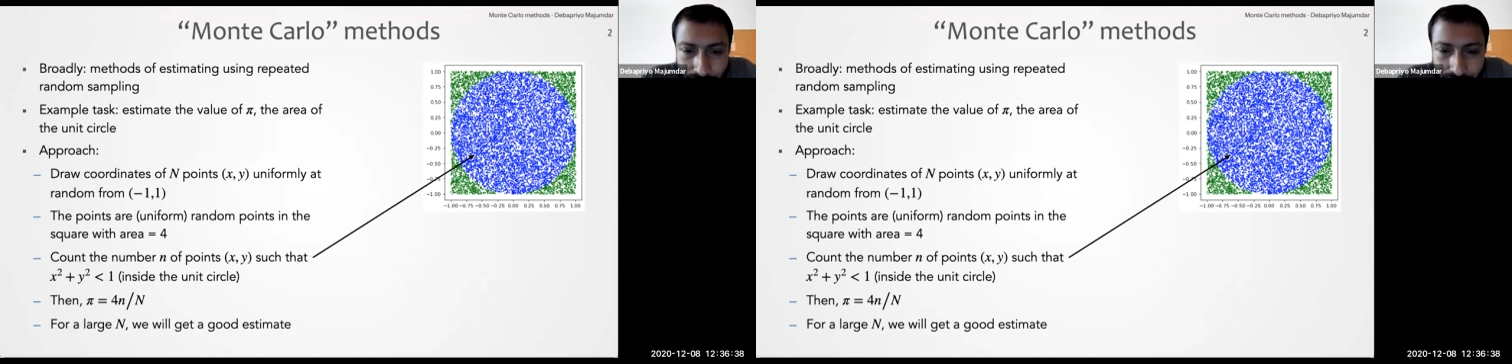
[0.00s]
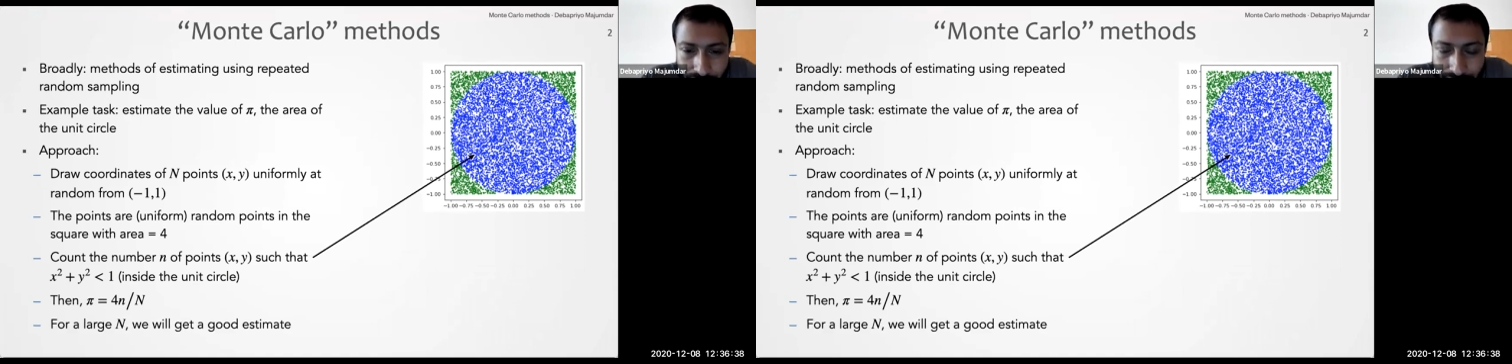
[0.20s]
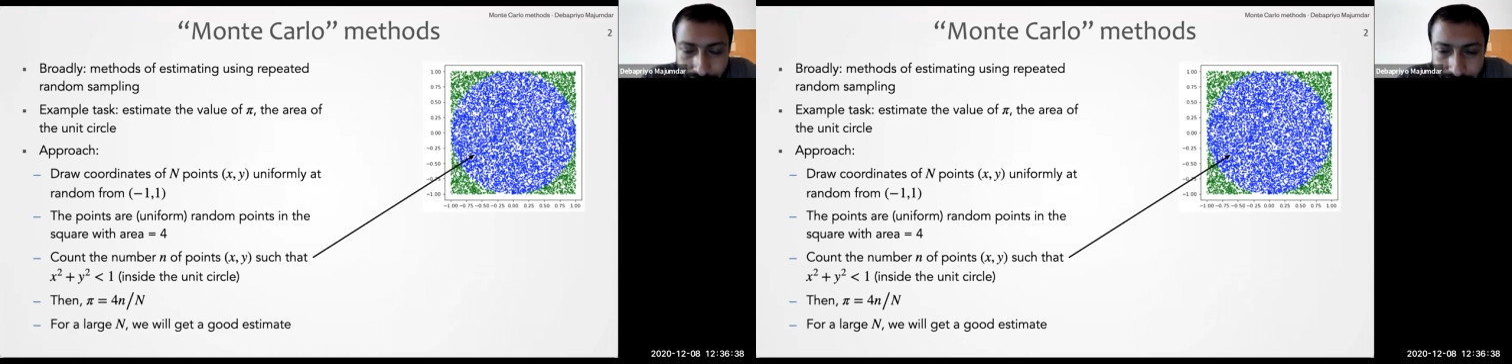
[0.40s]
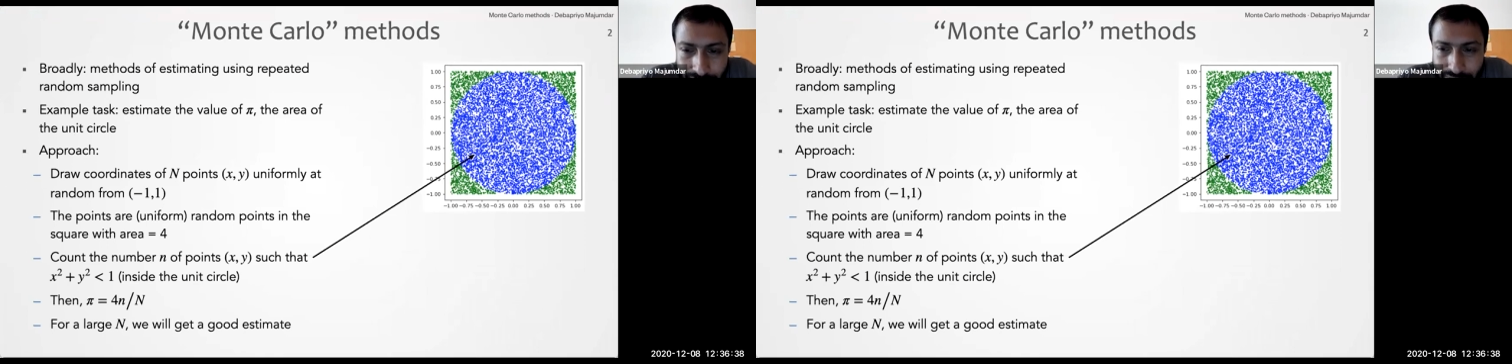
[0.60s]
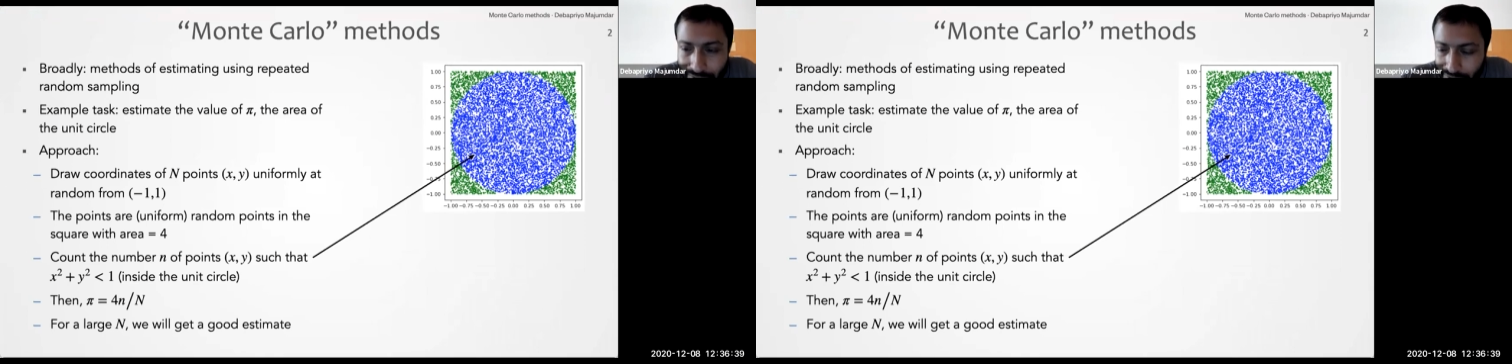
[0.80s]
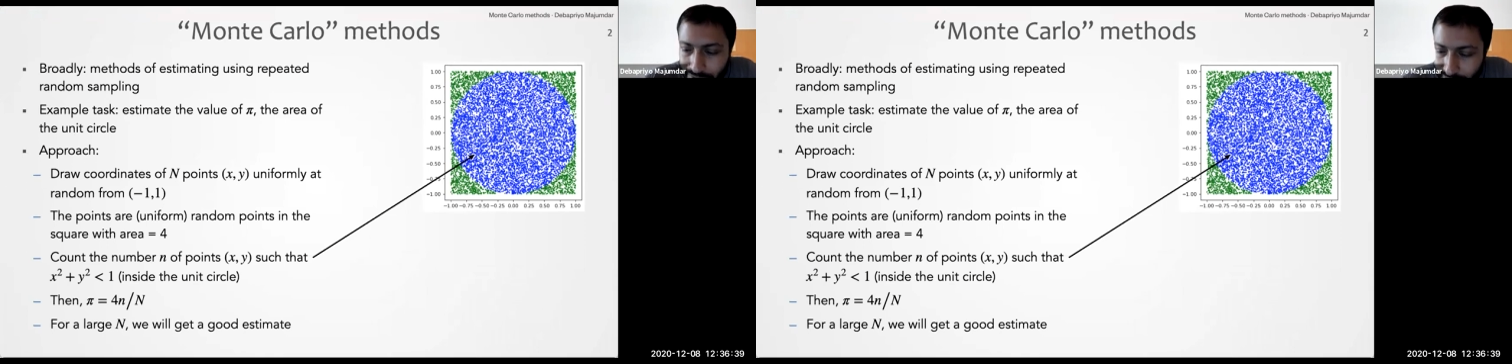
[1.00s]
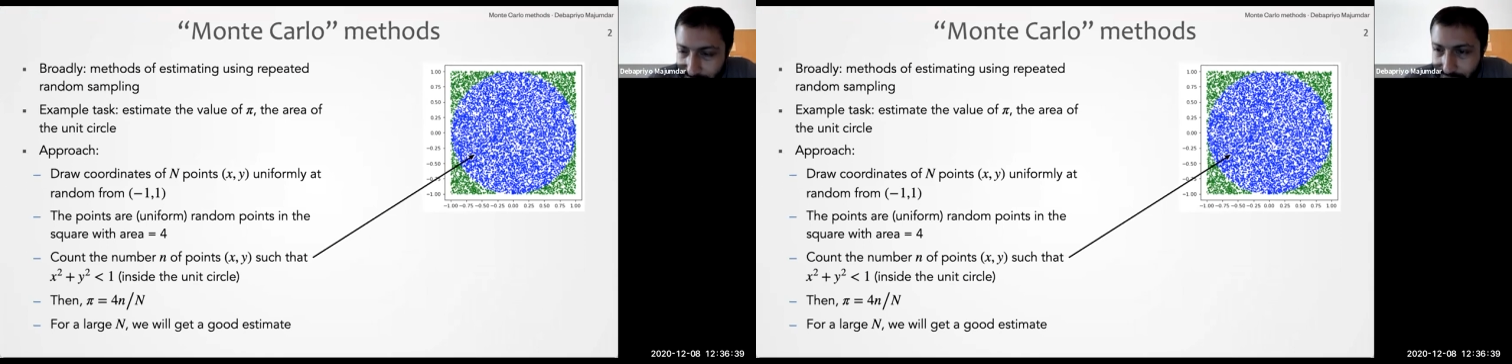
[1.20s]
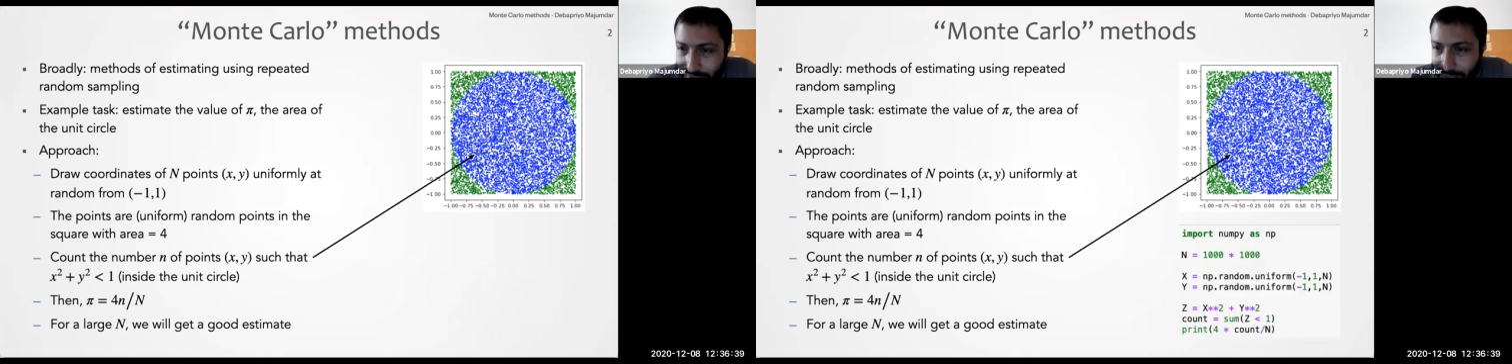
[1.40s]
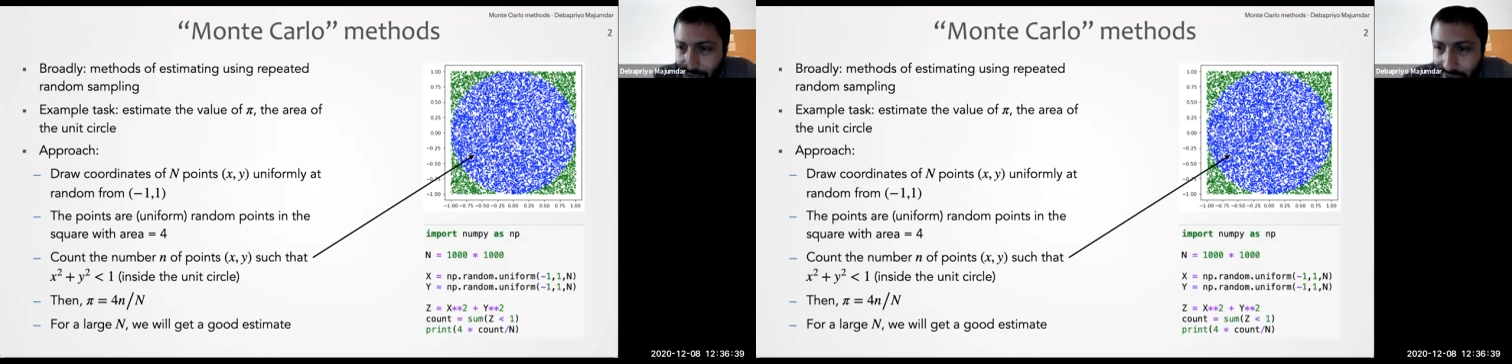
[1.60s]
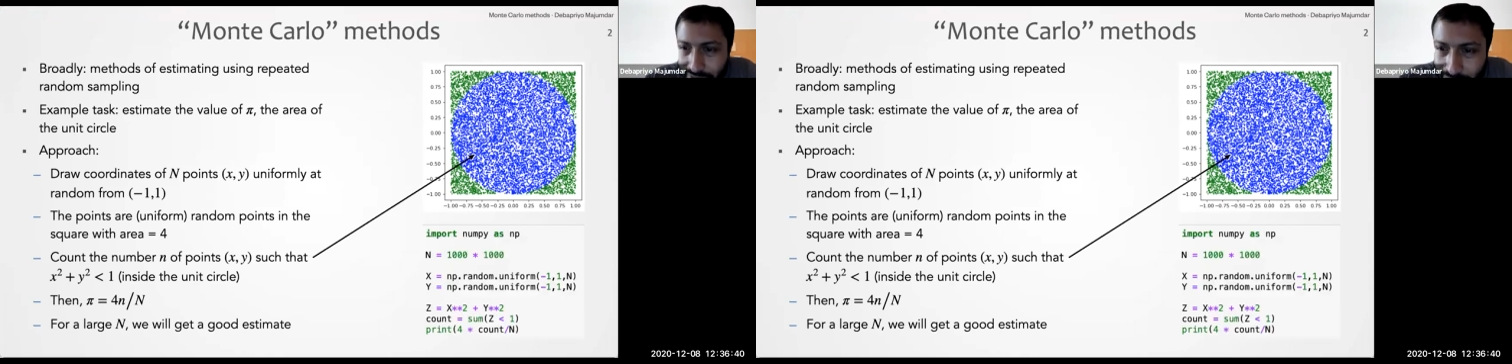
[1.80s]
All right. So this is
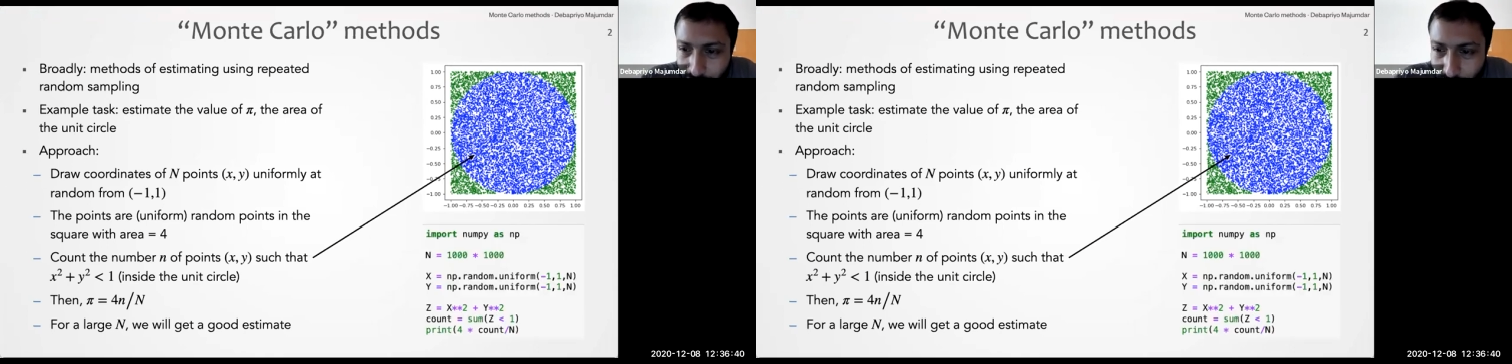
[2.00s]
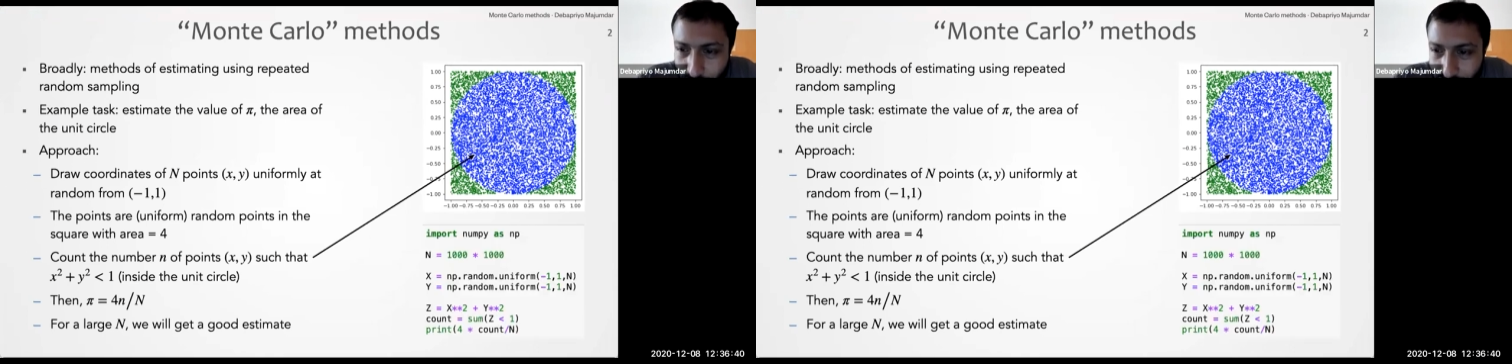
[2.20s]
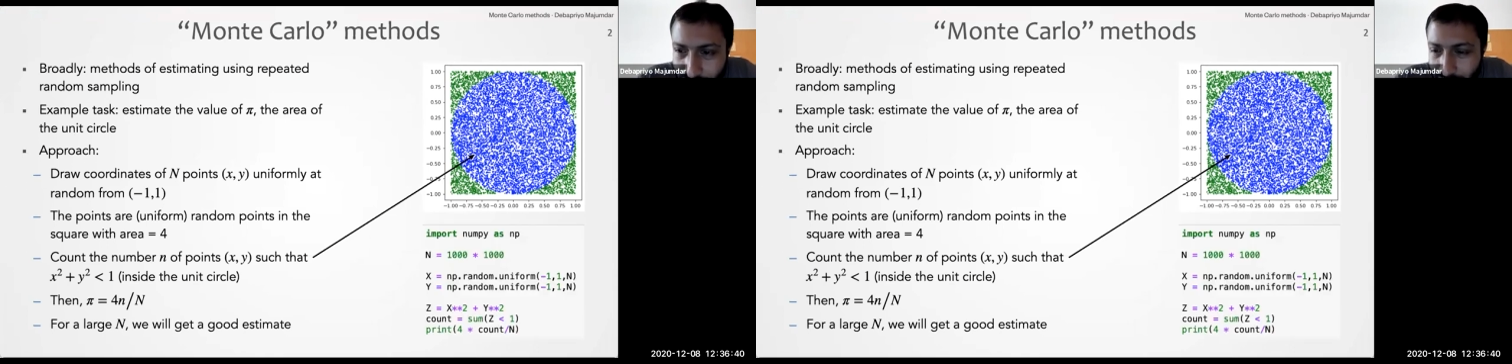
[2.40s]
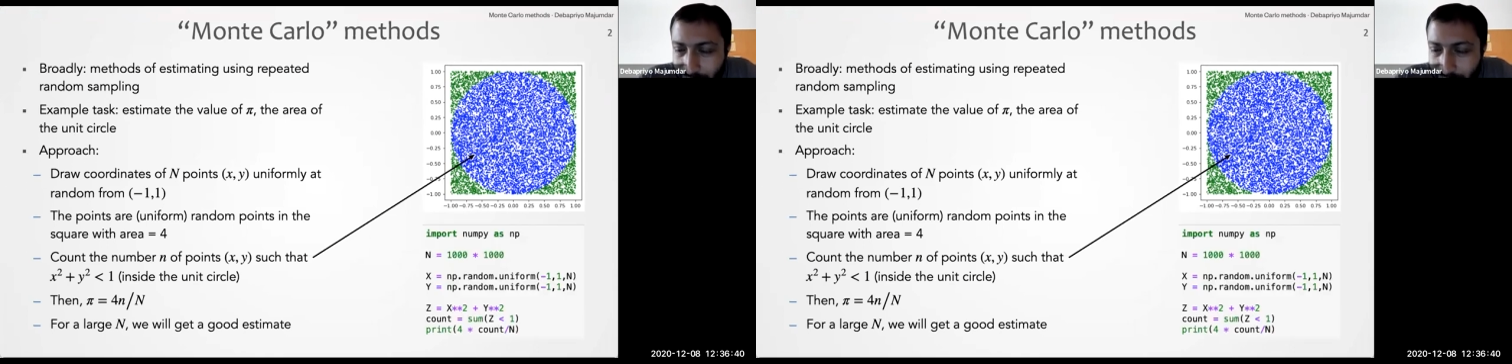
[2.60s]
actually the code.